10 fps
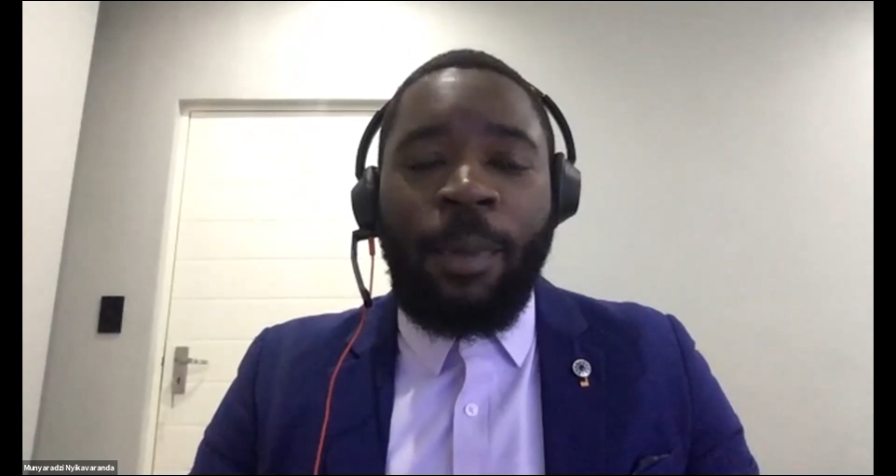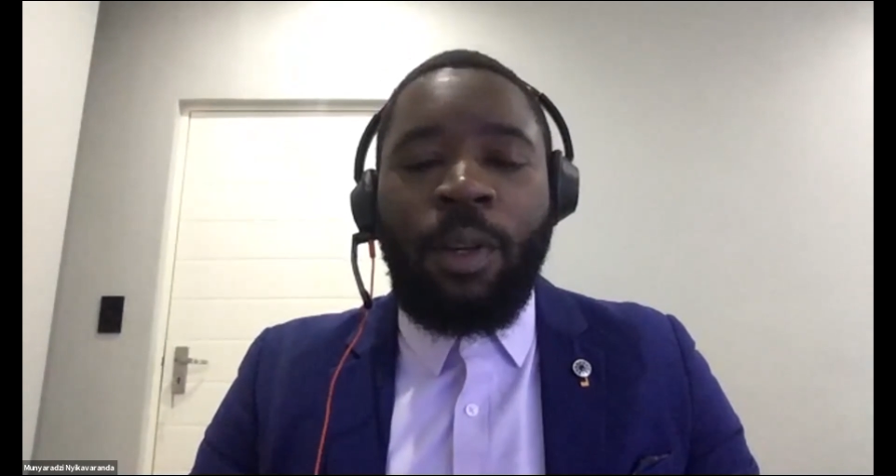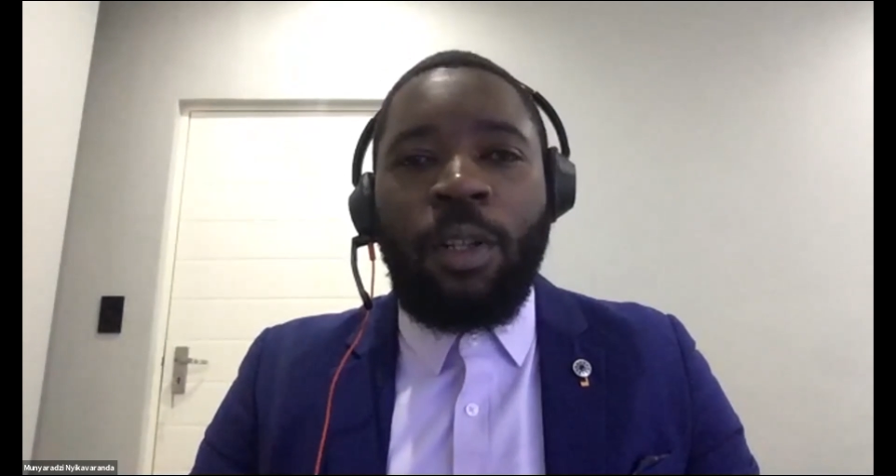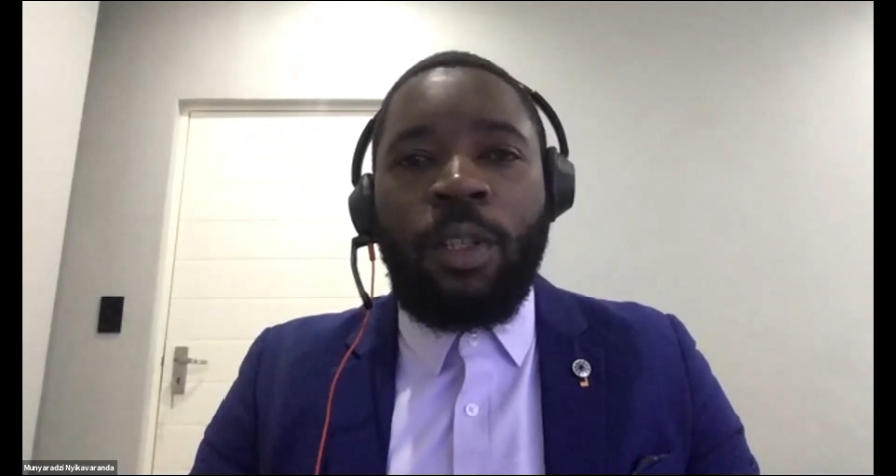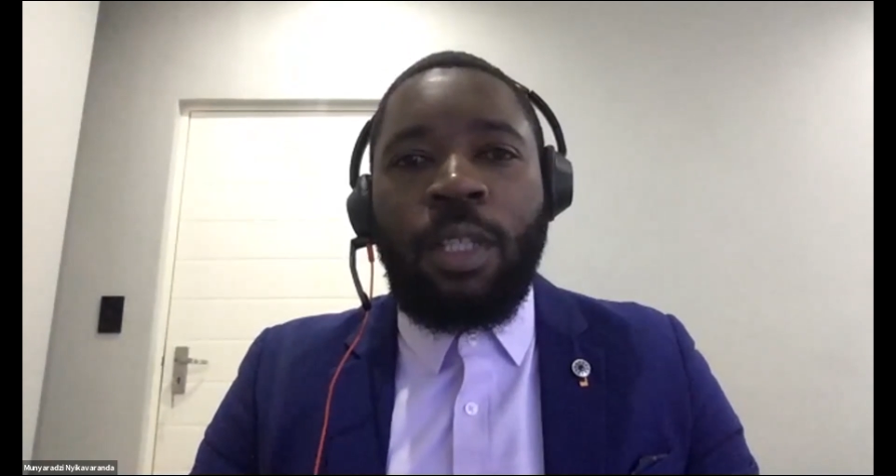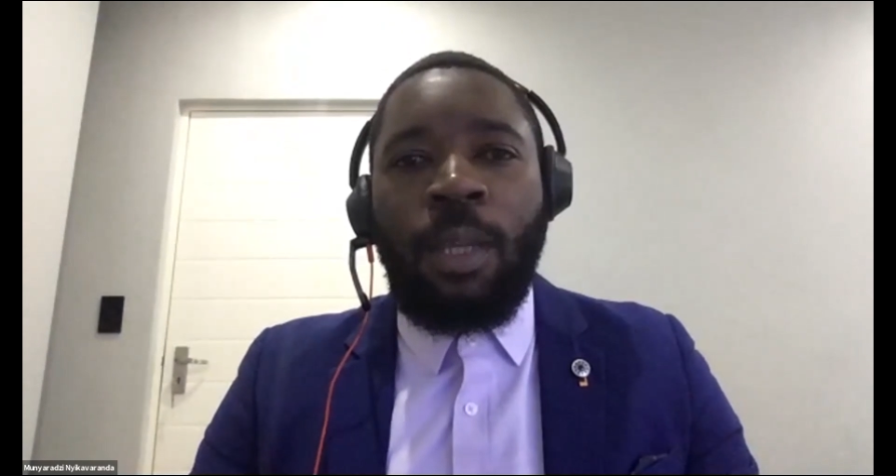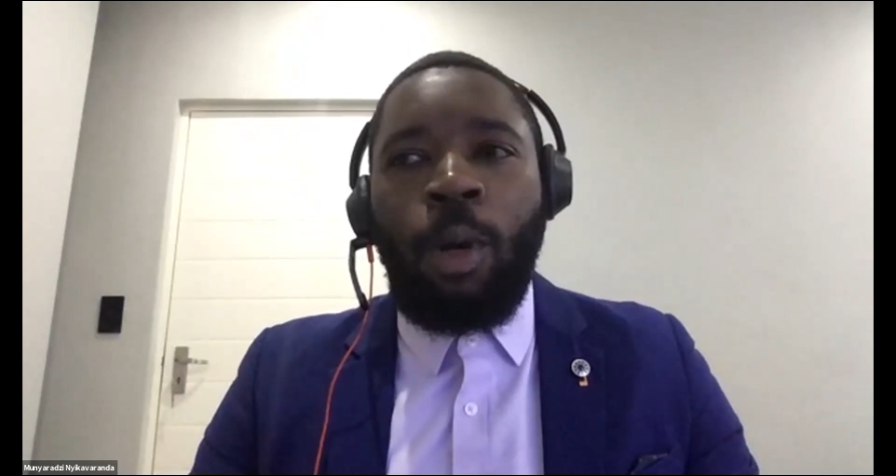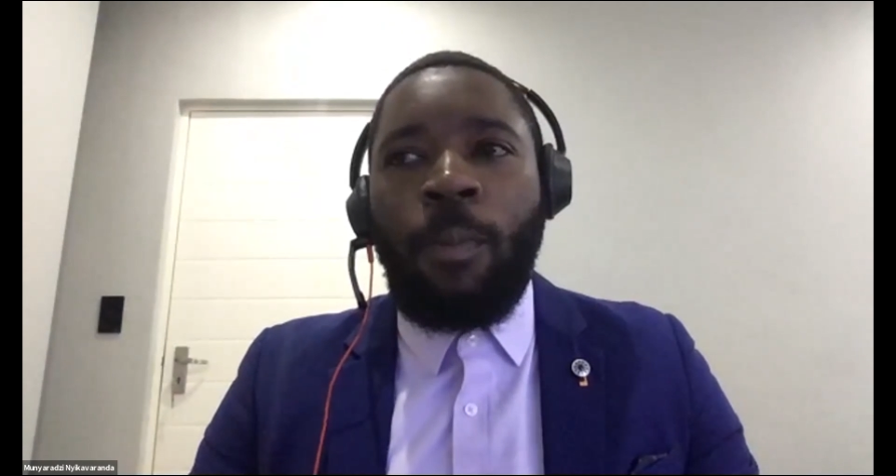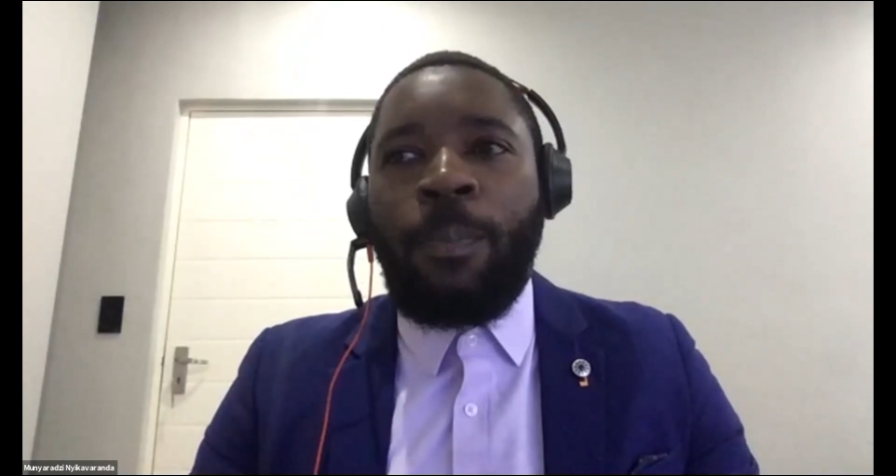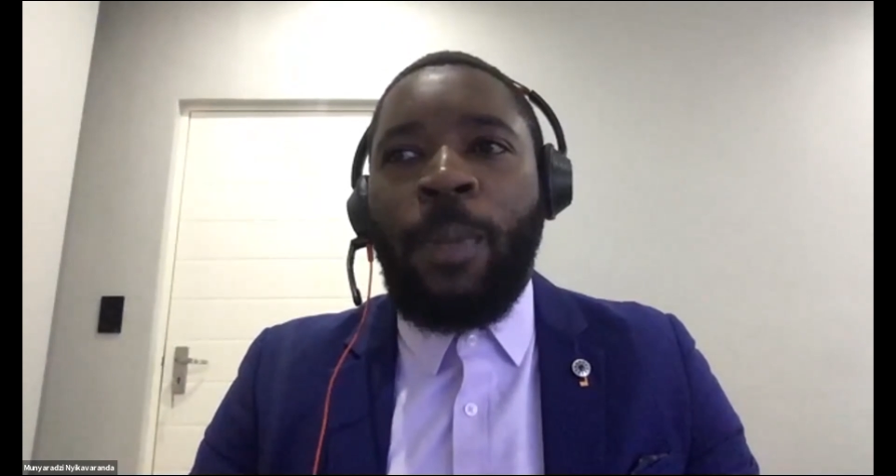because the
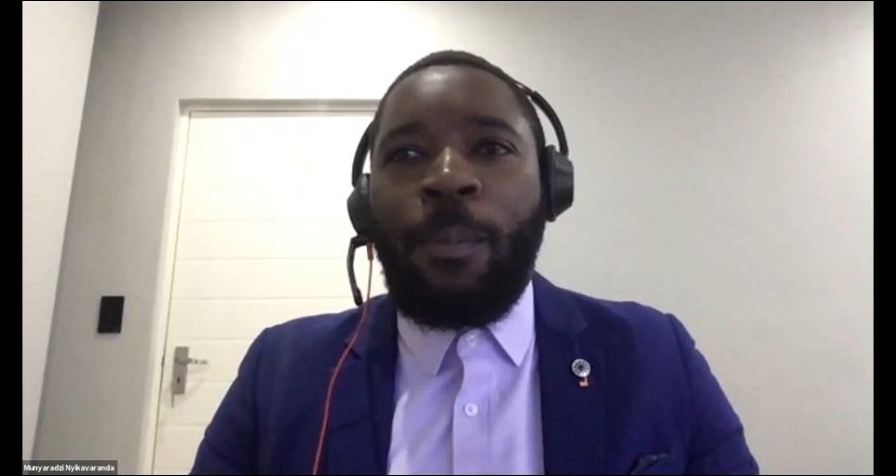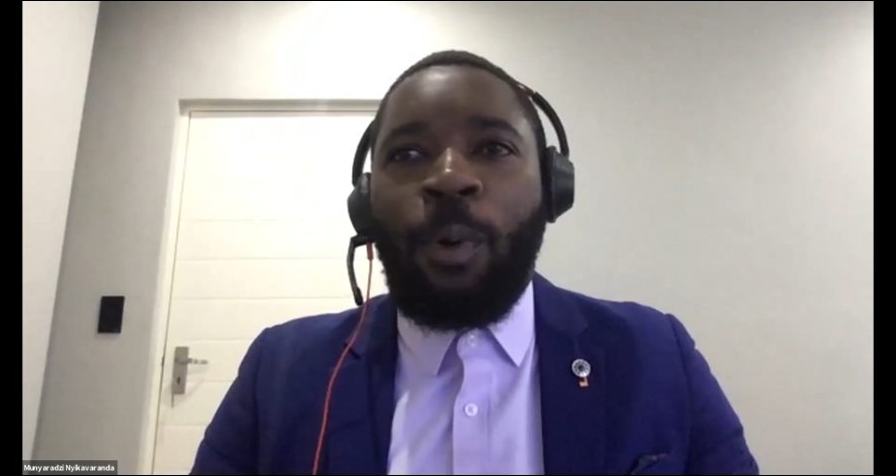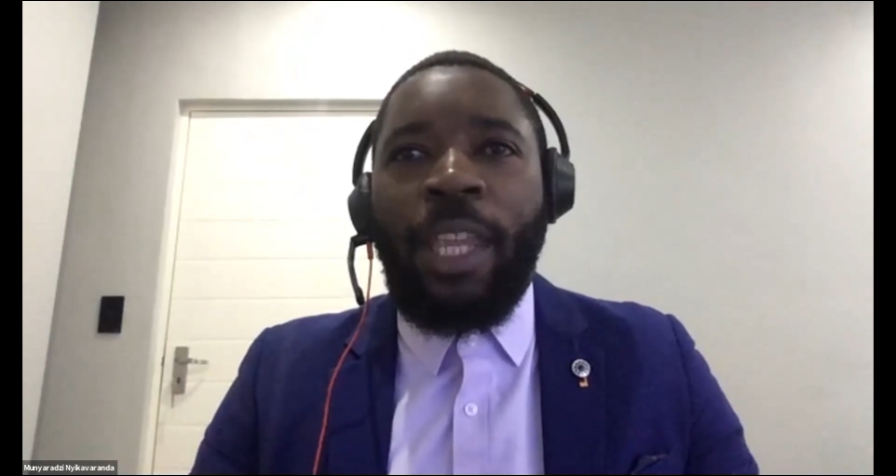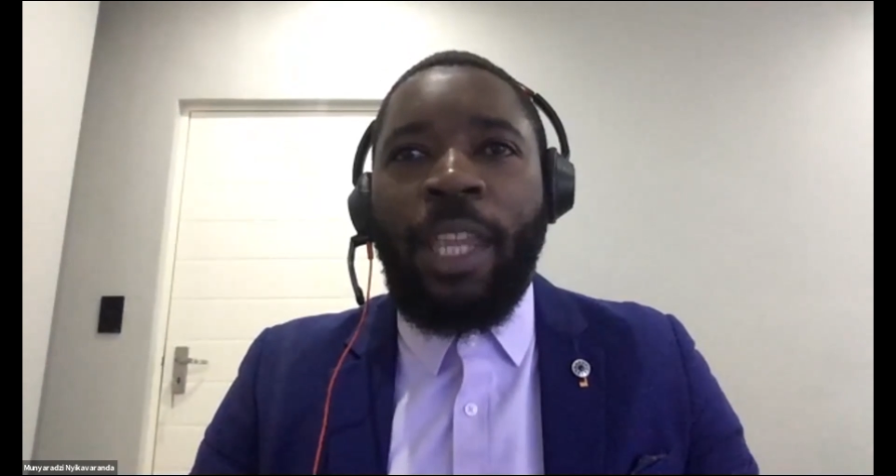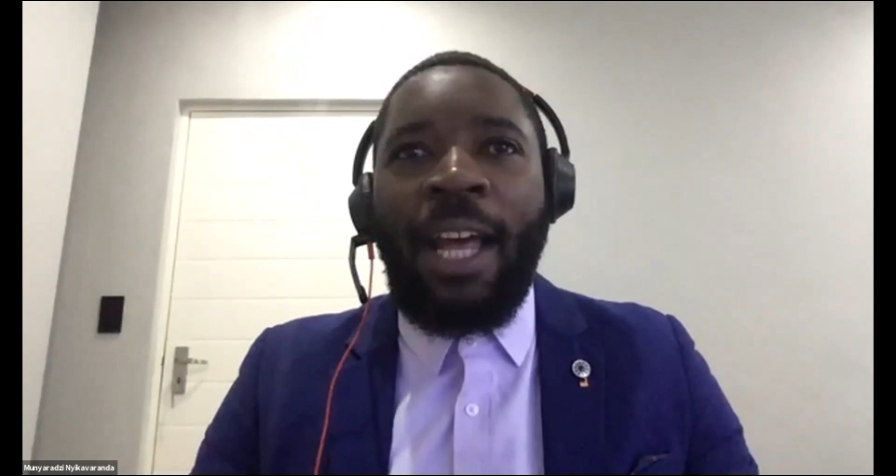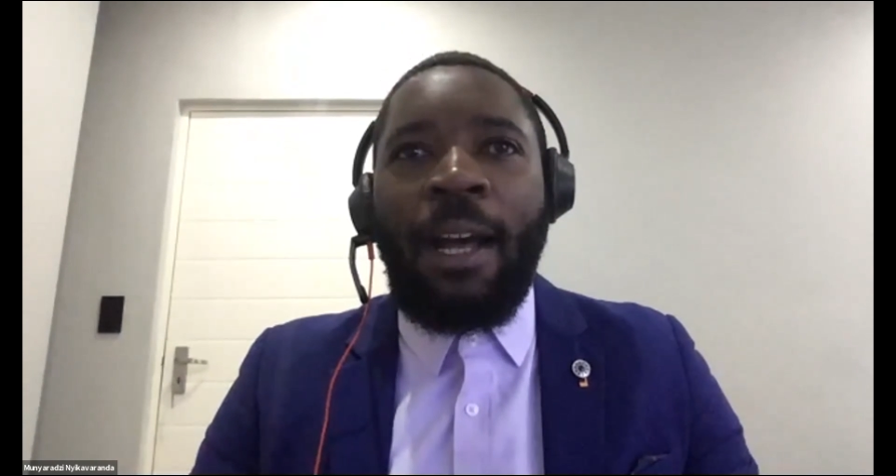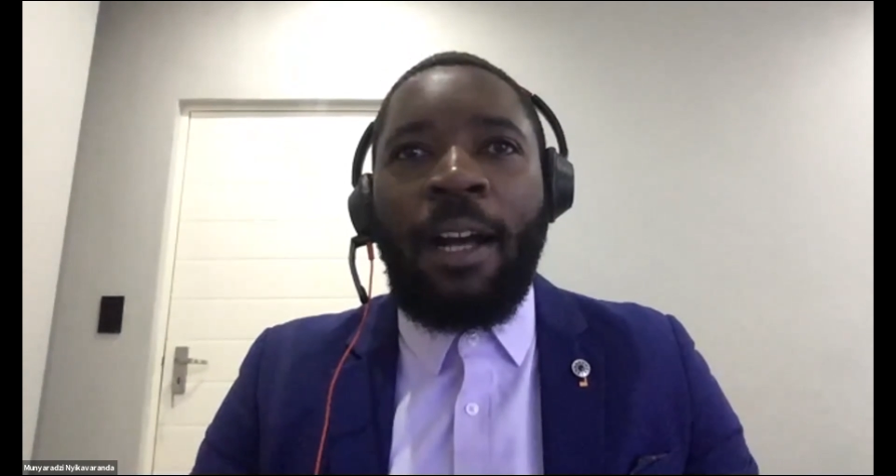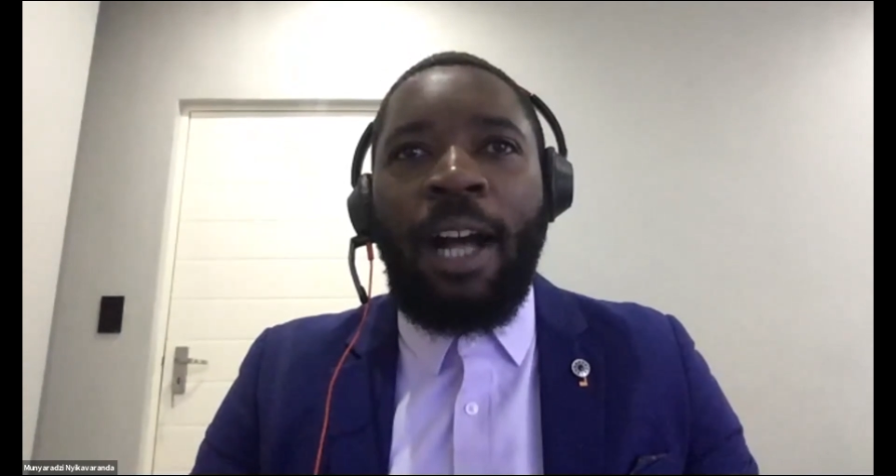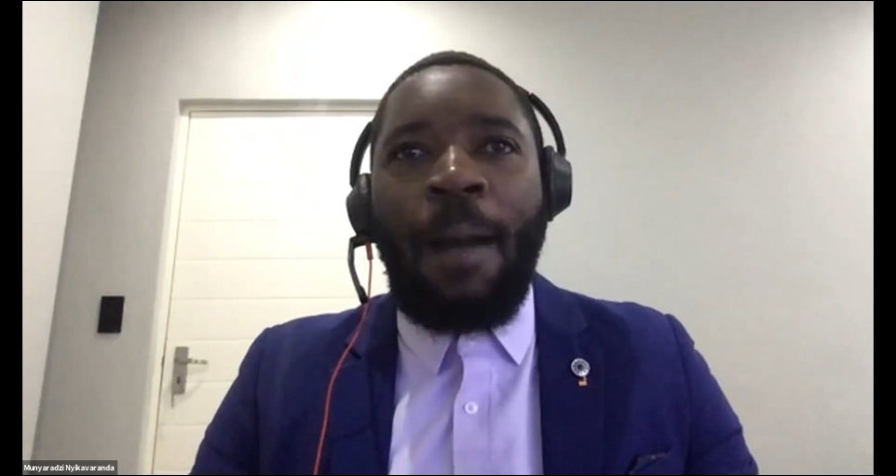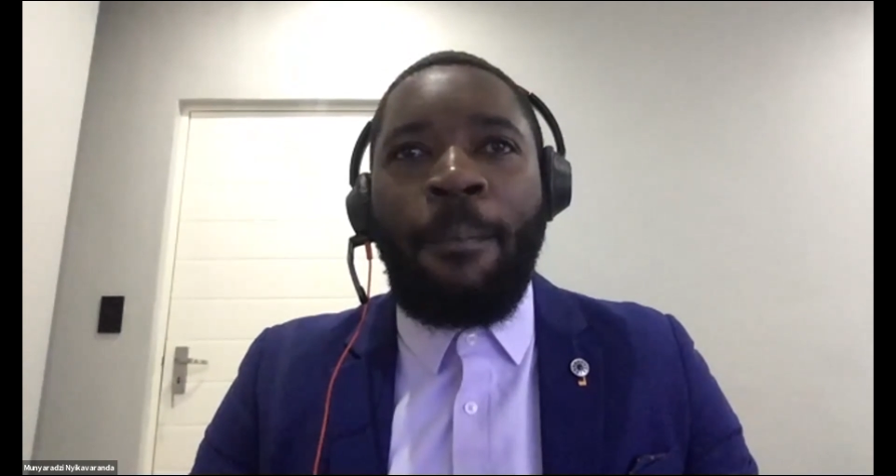moment people hear